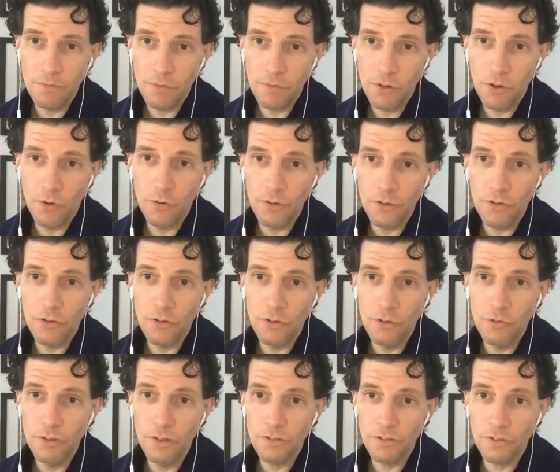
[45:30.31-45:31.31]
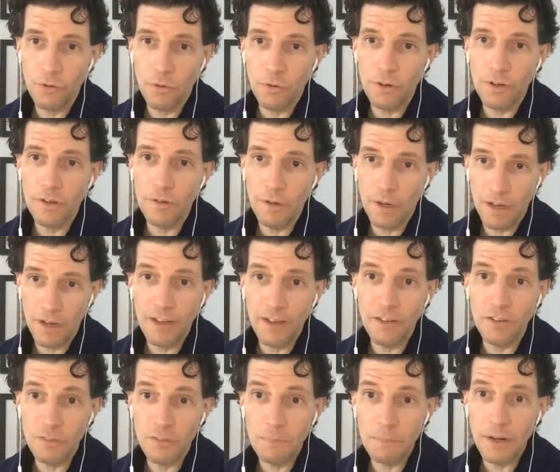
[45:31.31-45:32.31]
go to your new Discord and to
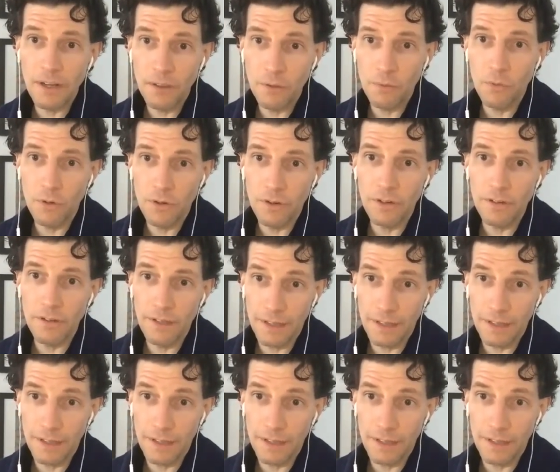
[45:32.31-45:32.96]
spread the word.